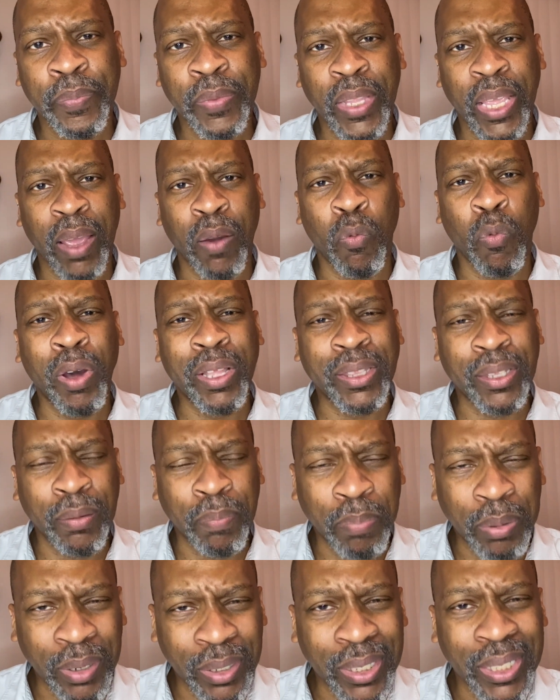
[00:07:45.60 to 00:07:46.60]
and what the
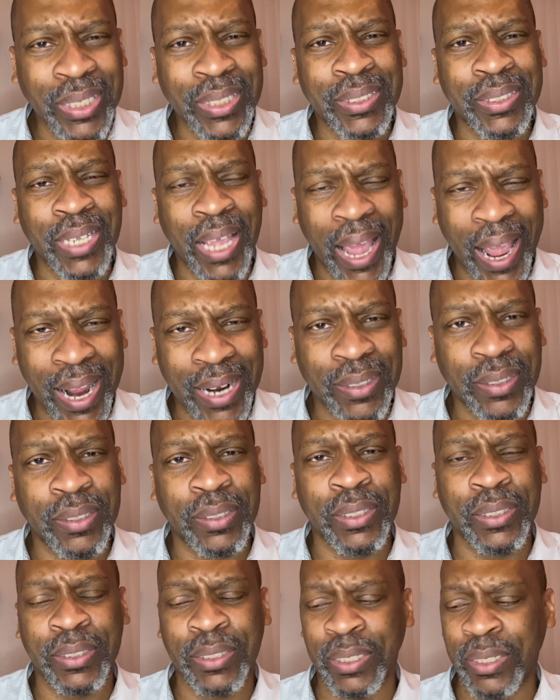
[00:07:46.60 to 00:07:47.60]
police
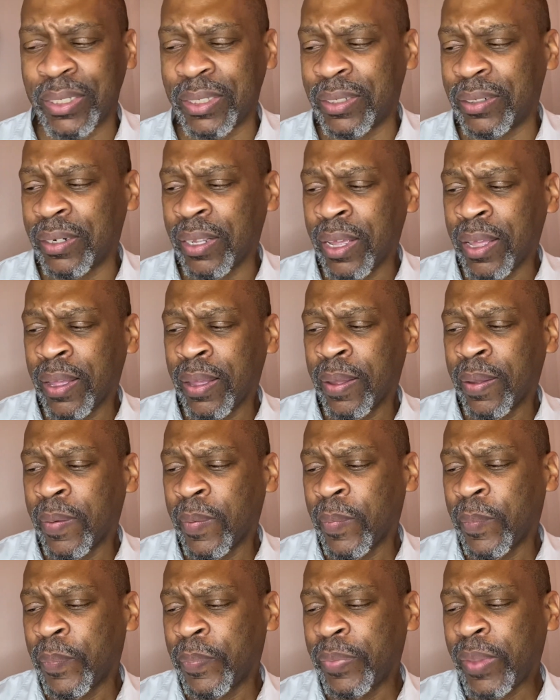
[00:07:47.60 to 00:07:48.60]
actually did.
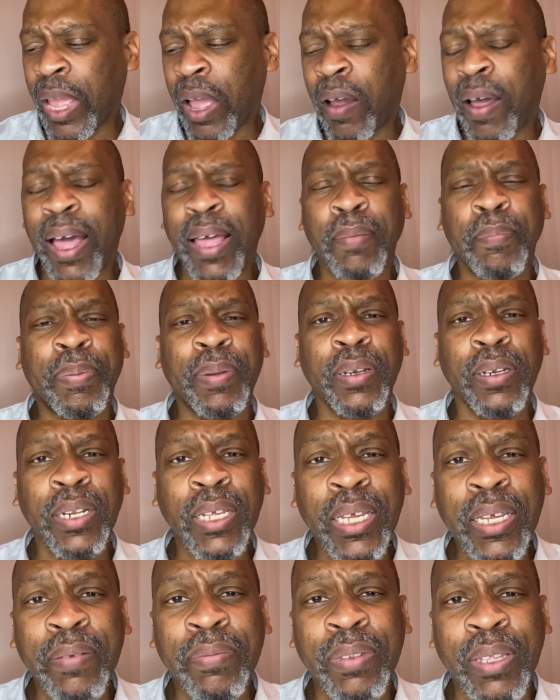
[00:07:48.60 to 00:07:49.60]
Now, I
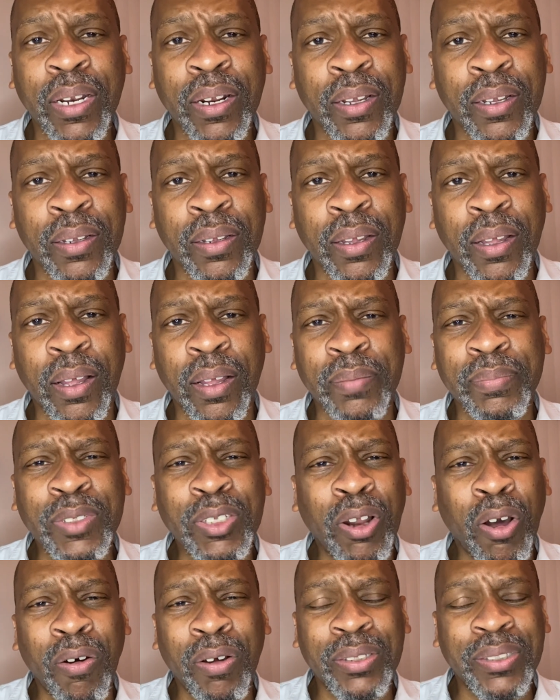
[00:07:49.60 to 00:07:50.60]
believe that a, a, um, you
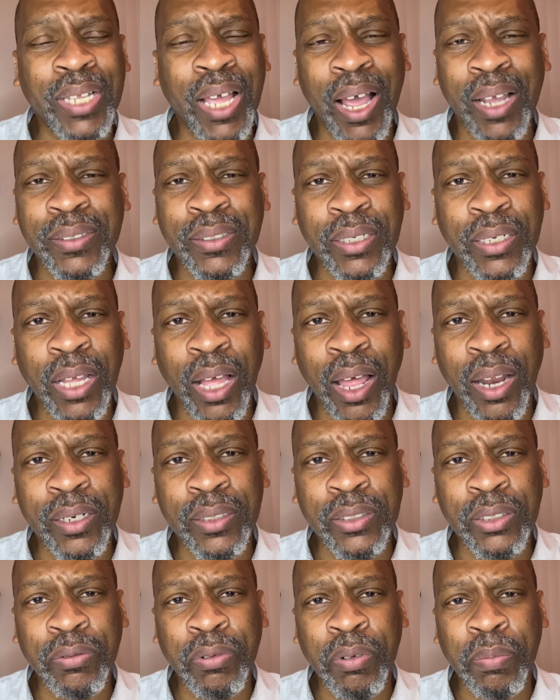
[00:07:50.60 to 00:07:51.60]
know a
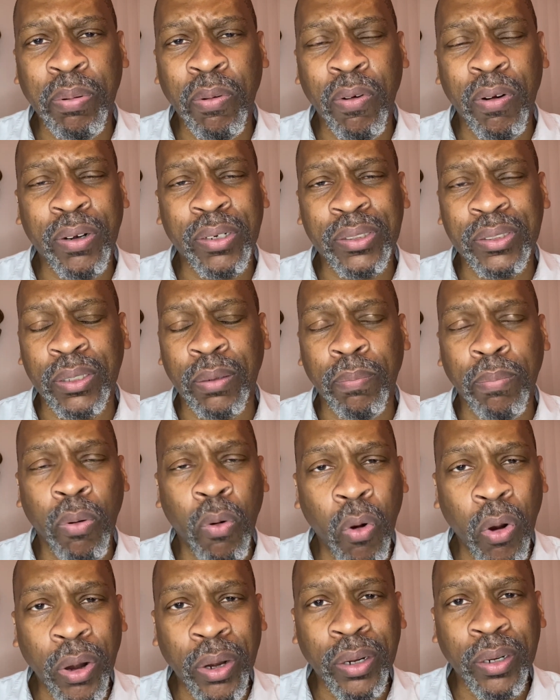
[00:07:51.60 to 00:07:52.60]
toxicology report is
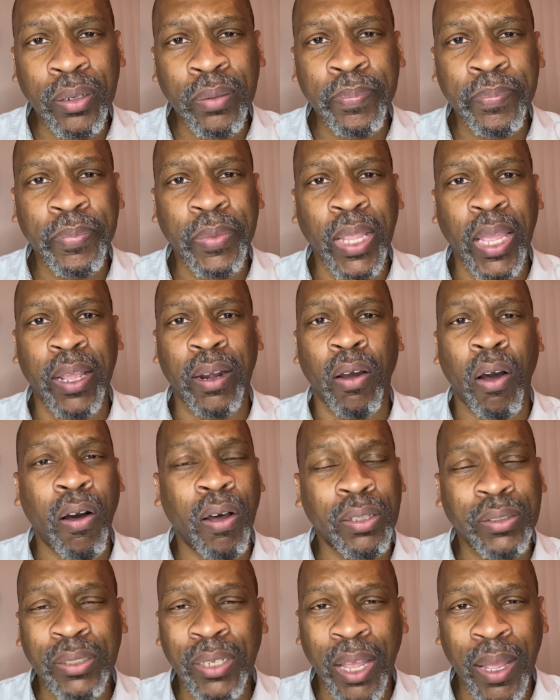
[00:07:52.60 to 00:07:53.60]
important, an
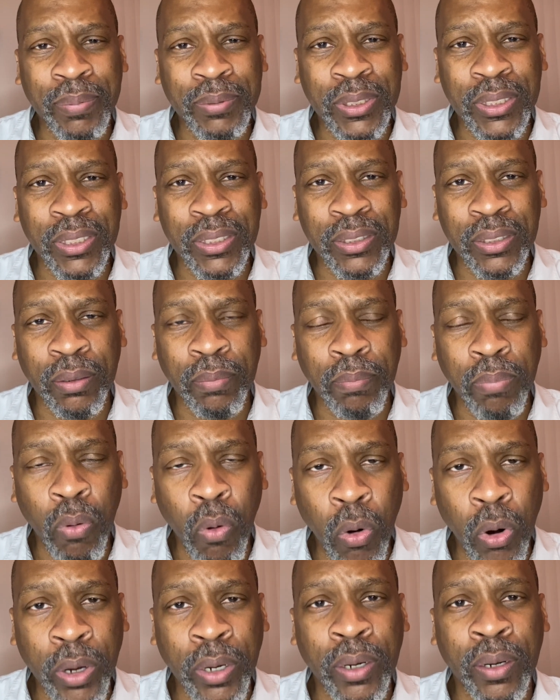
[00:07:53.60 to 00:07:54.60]
autopsy is
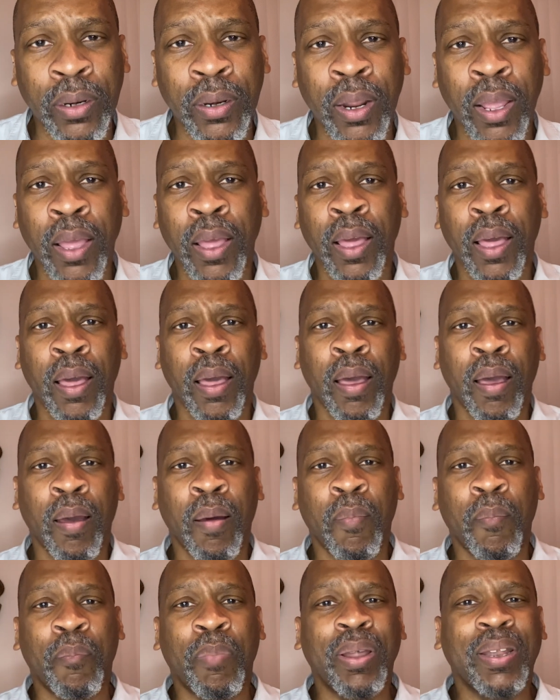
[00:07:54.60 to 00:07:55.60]
important,
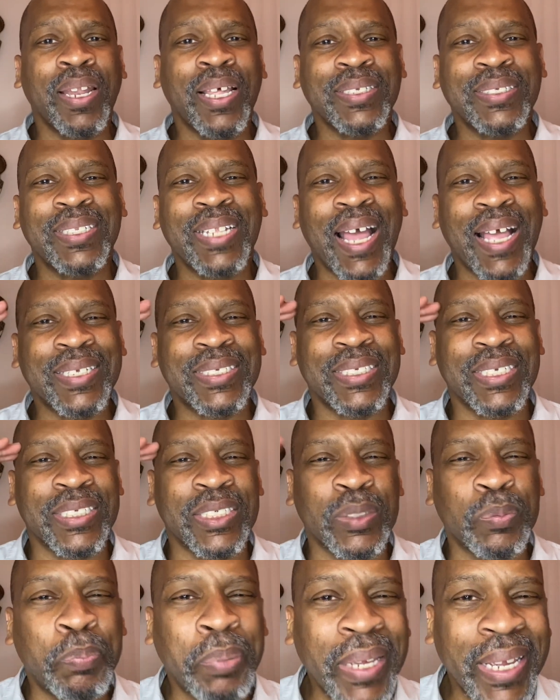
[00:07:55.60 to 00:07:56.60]
but let's not
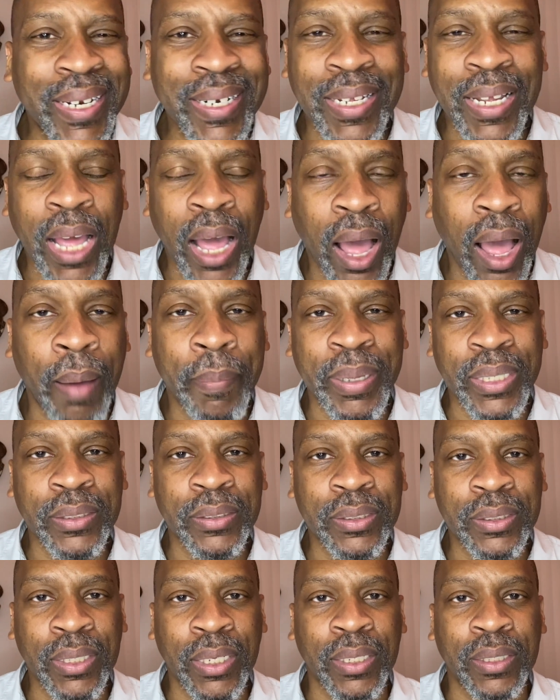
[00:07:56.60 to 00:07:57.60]
suspend common
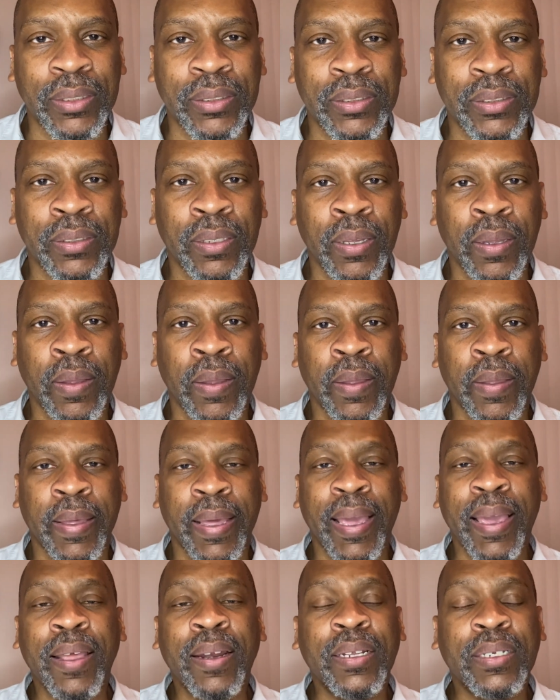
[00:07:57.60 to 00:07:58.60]
sense.
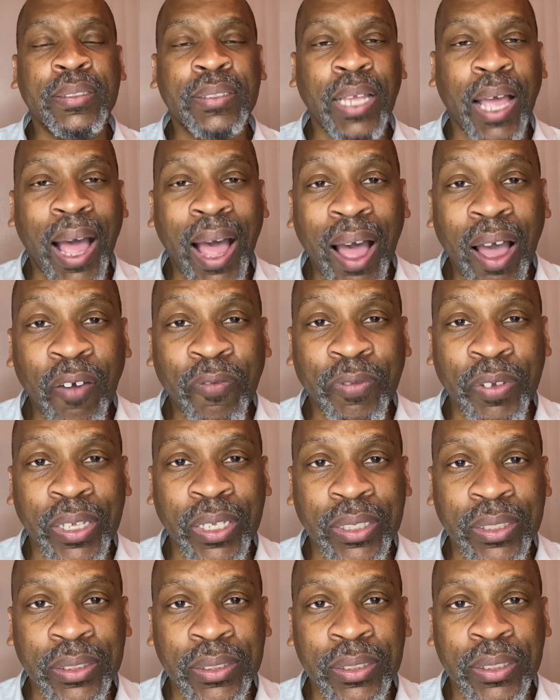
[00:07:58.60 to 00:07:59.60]
It is
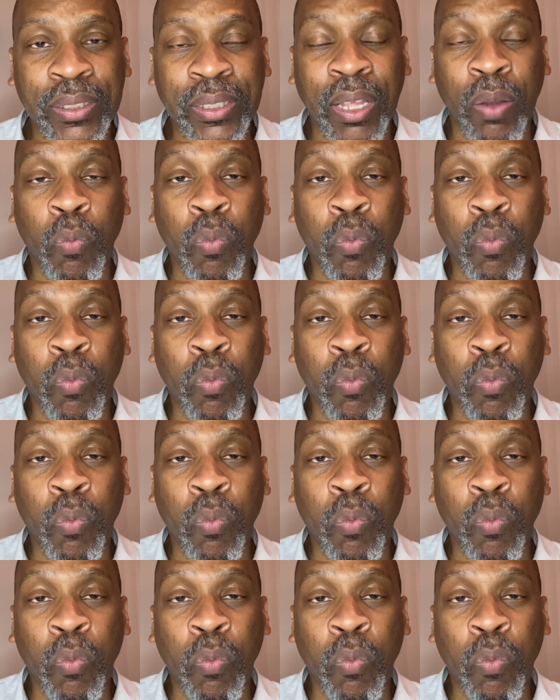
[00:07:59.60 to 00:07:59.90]
obvious that